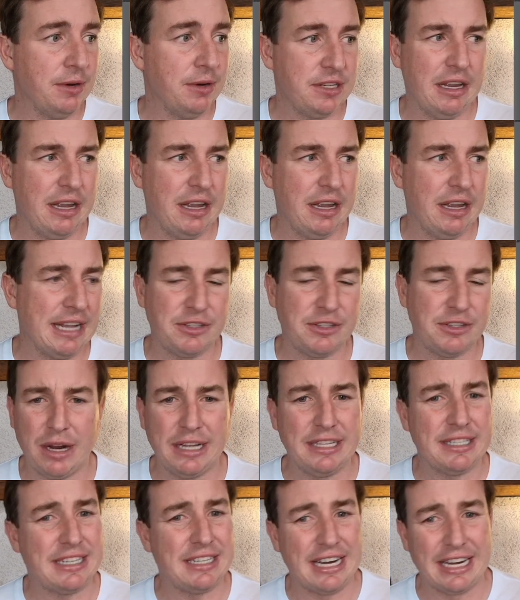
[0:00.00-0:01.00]
it has
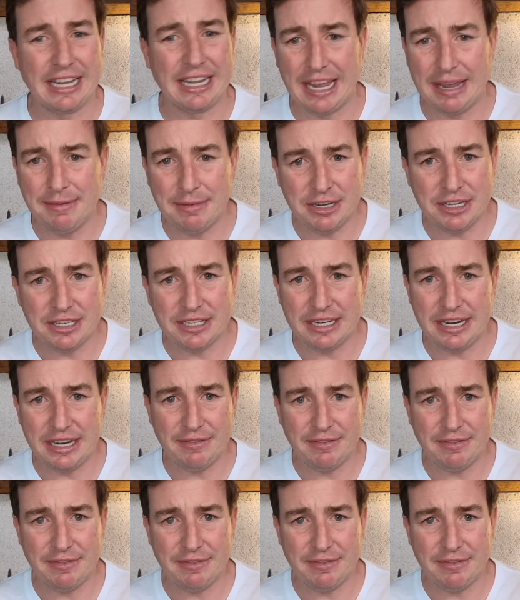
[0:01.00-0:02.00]
great stunning images and
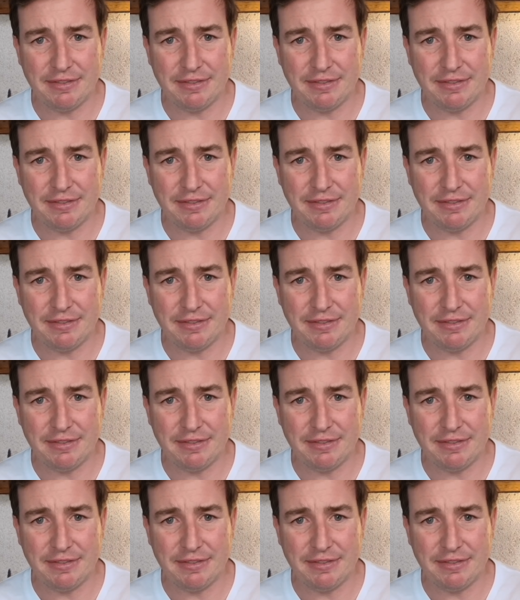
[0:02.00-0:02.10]
everything like